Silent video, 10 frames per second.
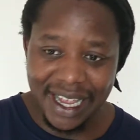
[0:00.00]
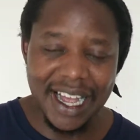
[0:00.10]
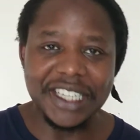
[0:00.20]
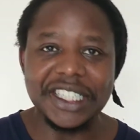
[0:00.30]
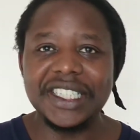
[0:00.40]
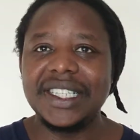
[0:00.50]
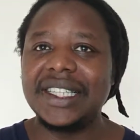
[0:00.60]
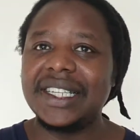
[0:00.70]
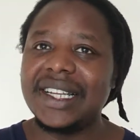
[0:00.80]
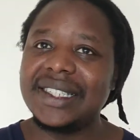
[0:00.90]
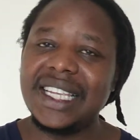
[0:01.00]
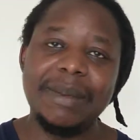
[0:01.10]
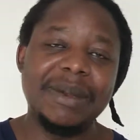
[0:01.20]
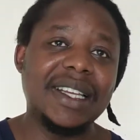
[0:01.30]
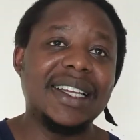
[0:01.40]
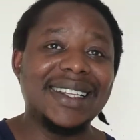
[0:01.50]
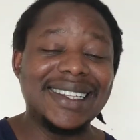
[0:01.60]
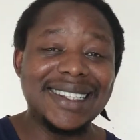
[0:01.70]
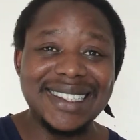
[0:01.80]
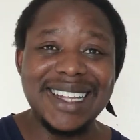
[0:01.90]
Argentina in the last game there.
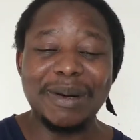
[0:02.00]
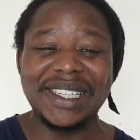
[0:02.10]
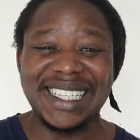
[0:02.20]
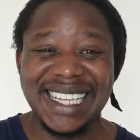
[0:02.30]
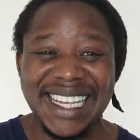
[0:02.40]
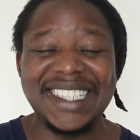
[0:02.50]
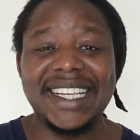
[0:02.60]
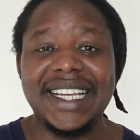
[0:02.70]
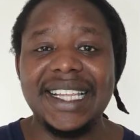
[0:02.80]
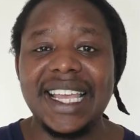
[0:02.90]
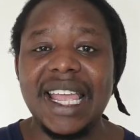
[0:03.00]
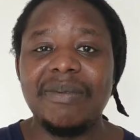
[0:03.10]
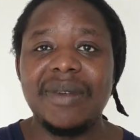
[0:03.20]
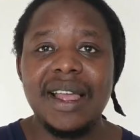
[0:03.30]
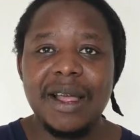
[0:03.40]
That was an entertaining game.